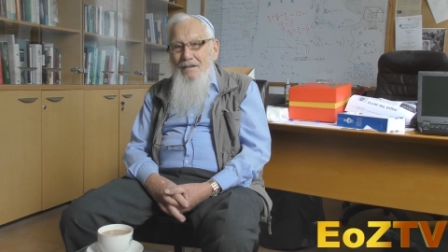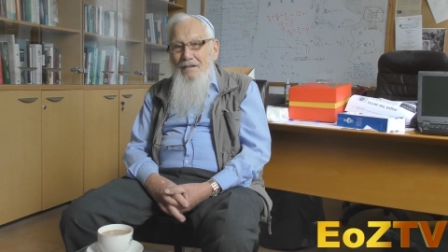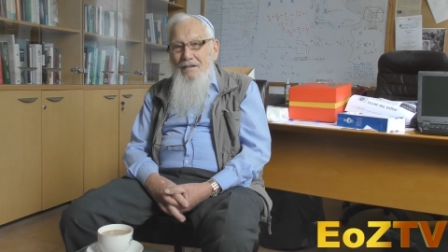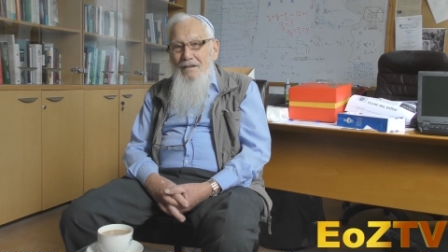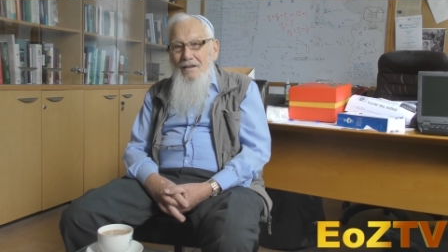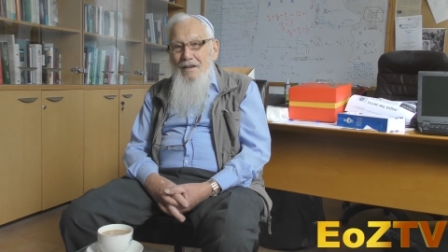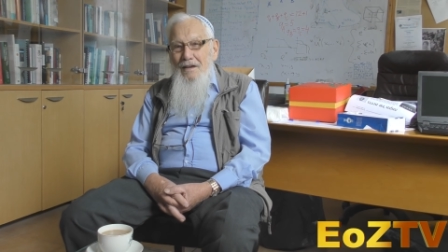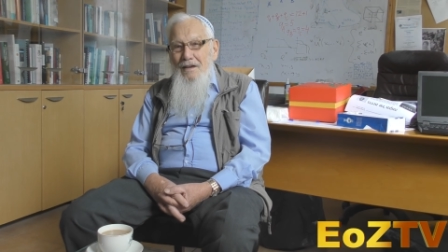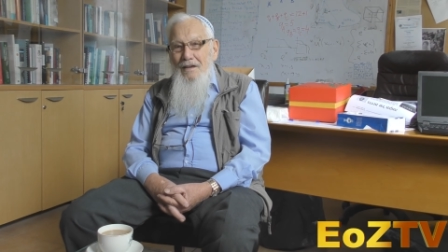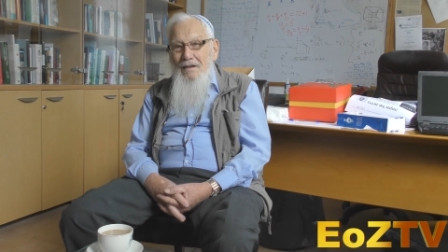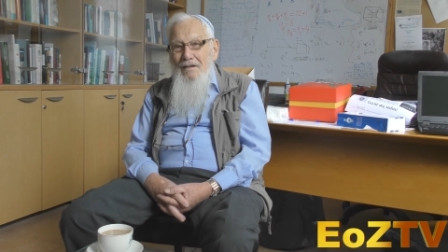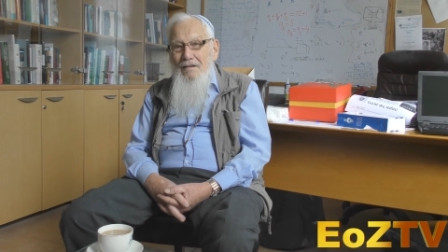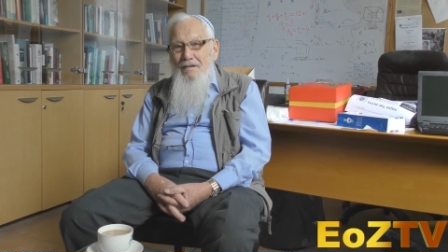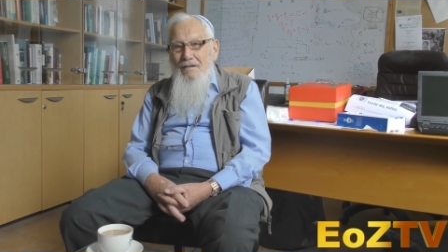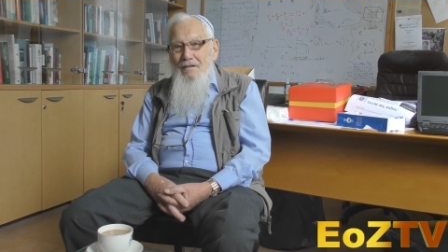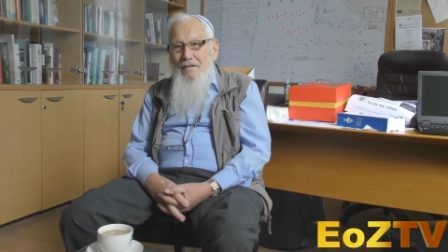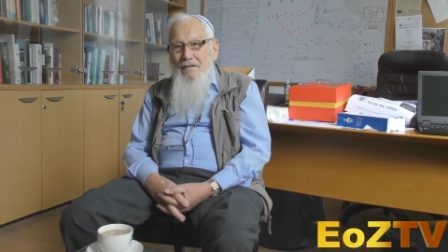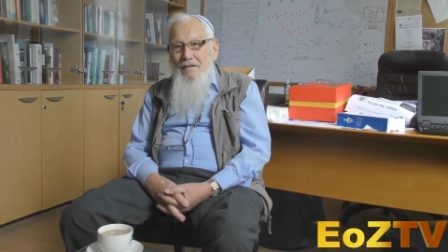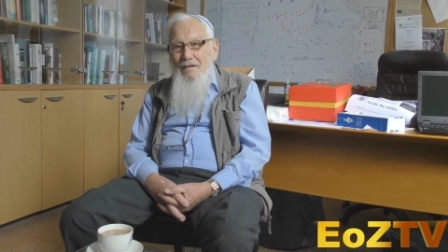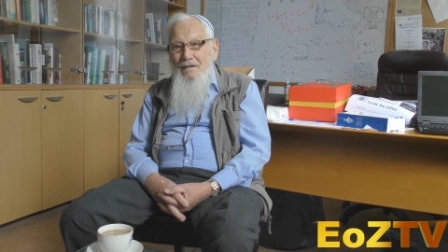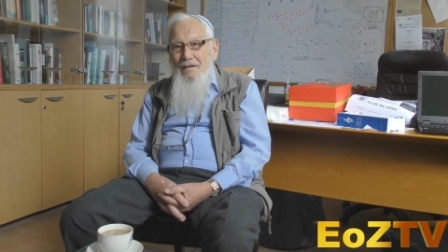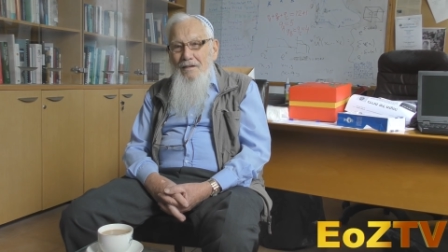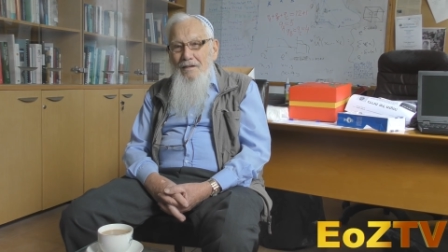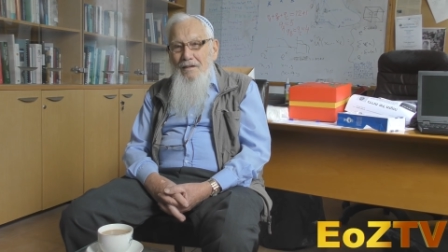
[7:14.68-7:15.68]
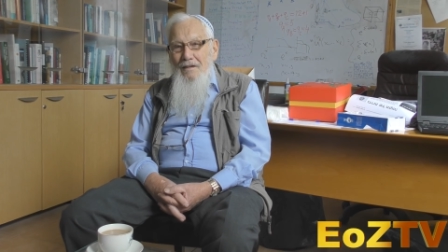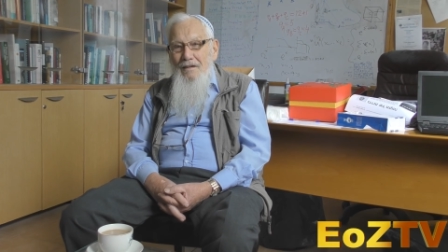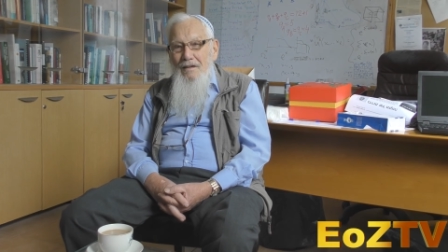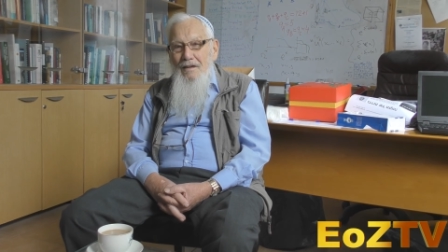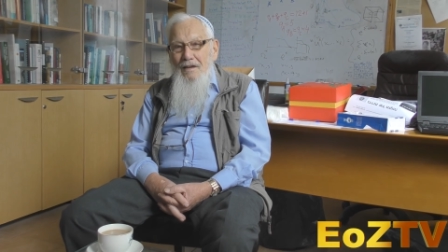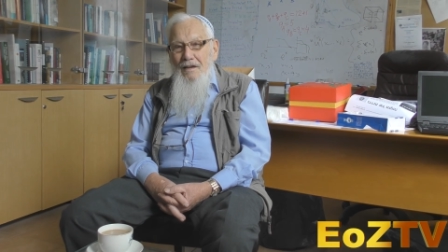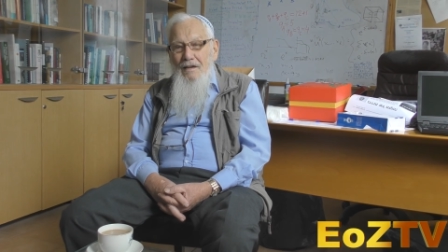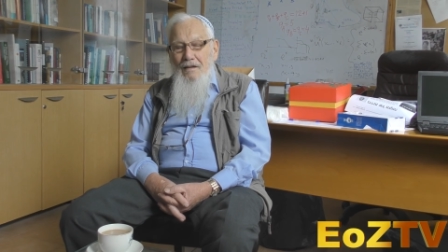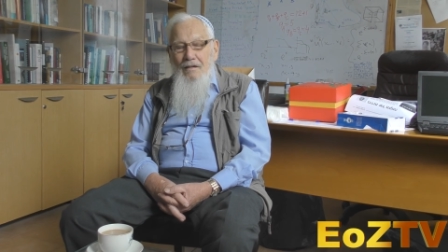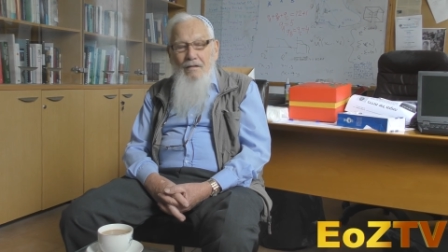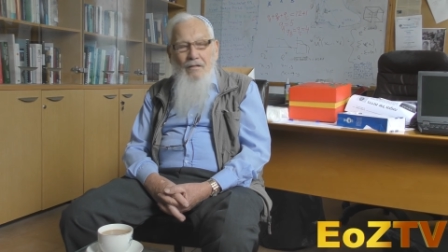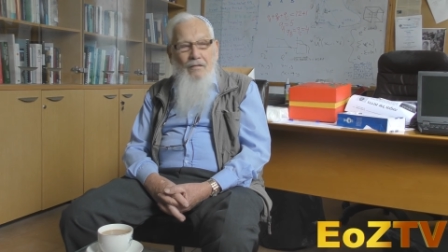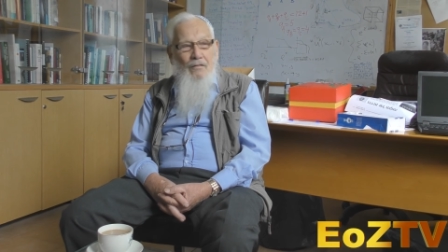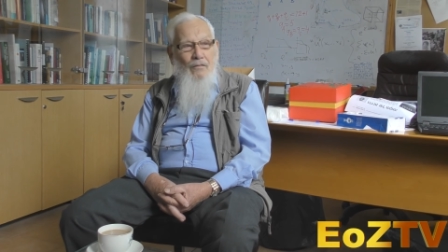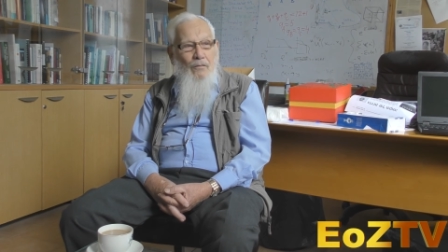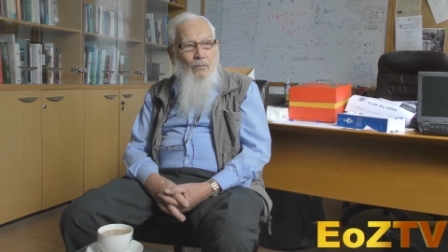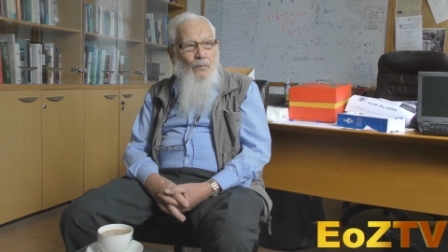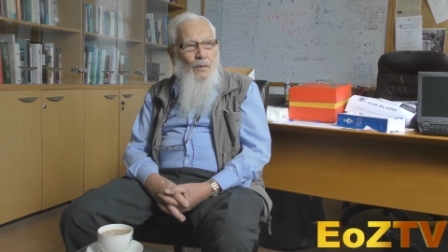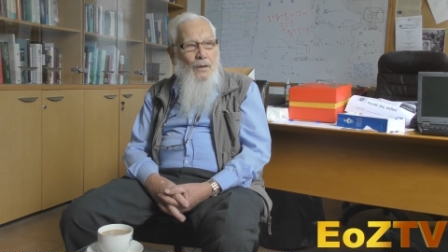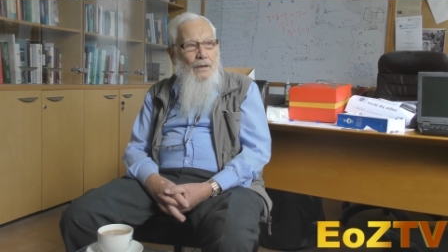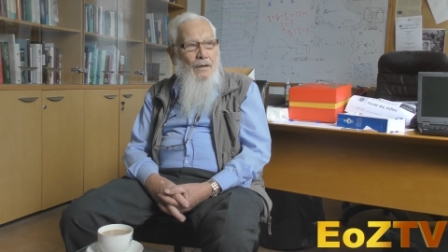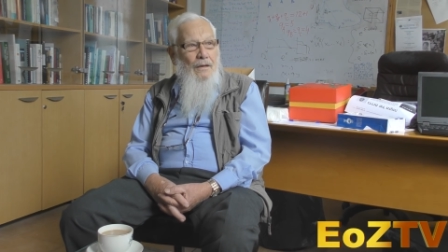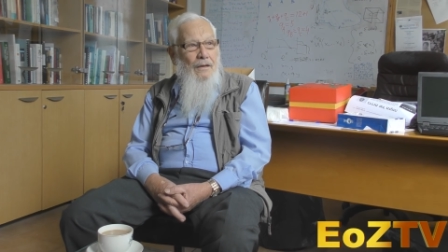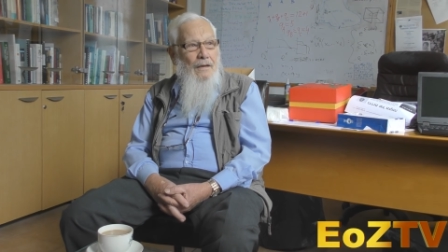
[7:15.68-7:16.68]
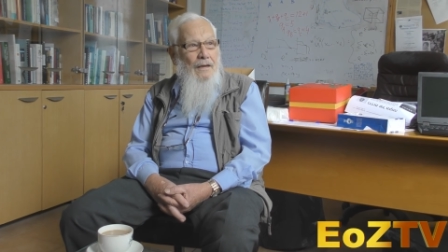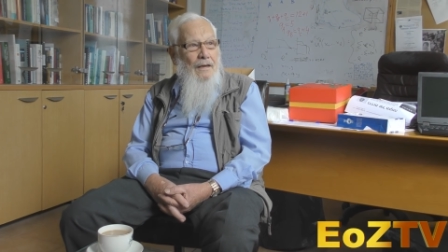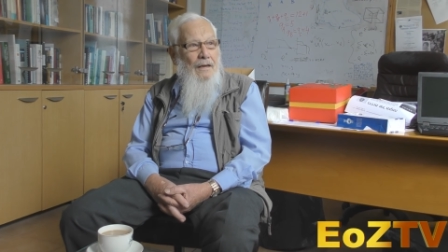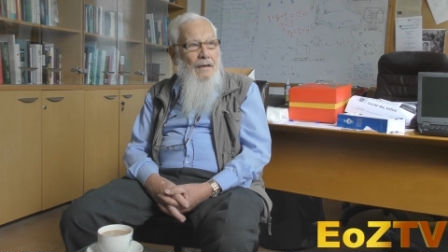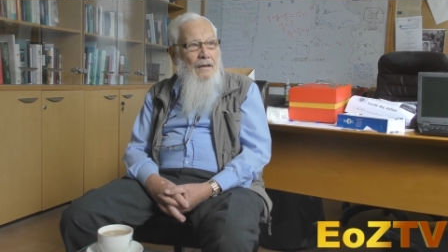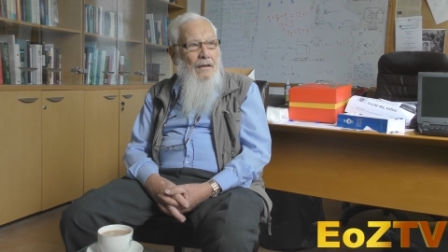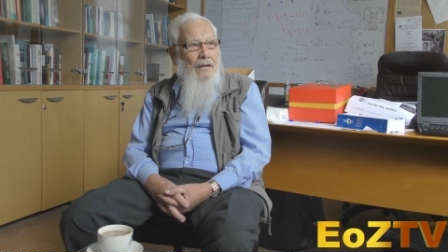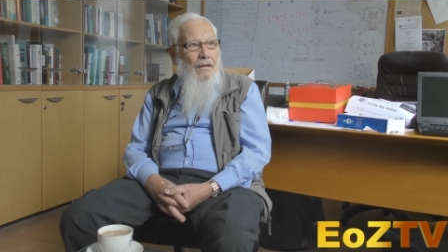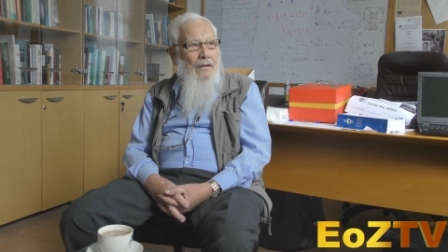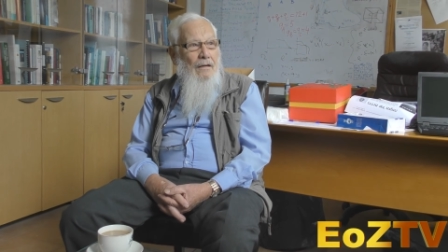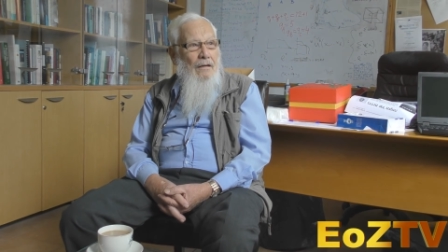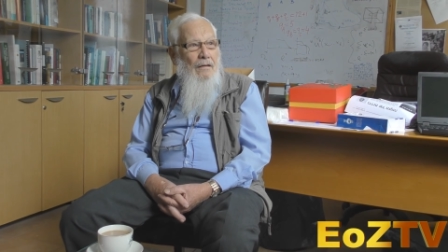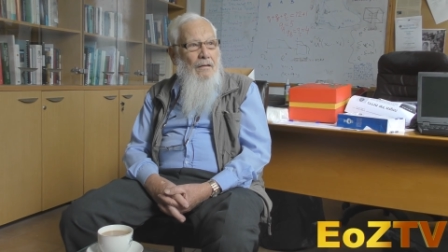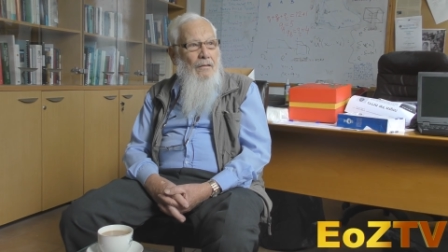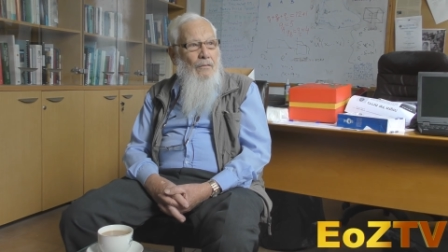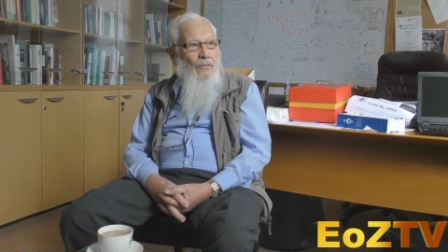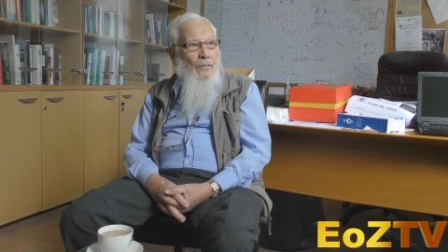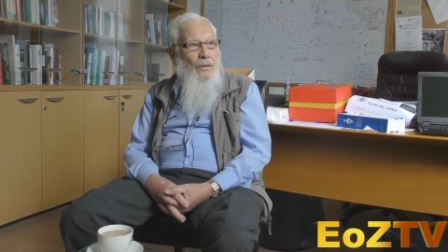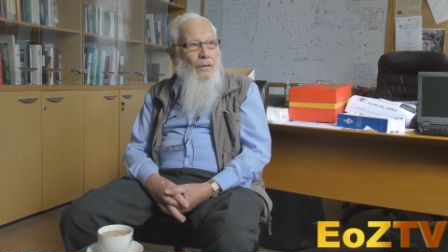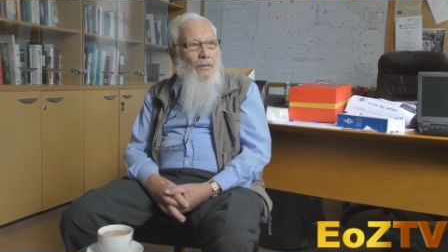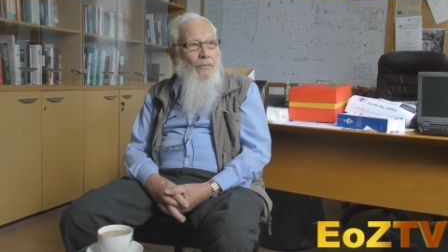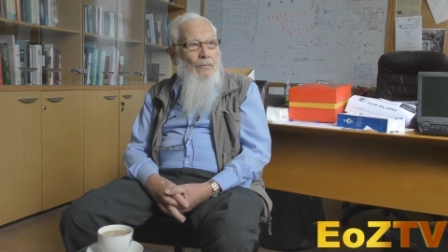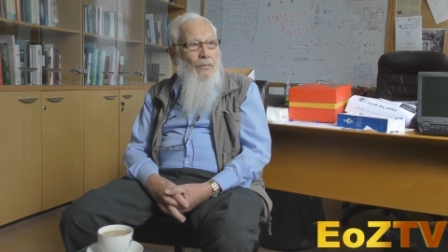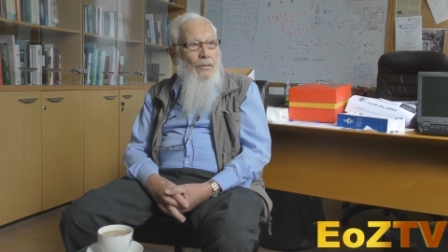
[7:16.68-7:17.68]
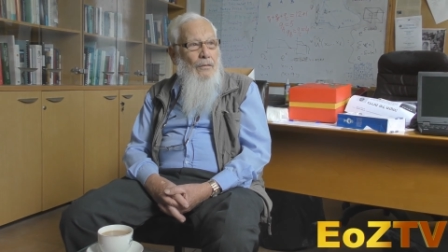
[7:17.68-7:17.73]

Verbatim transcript: that uh, that we think we,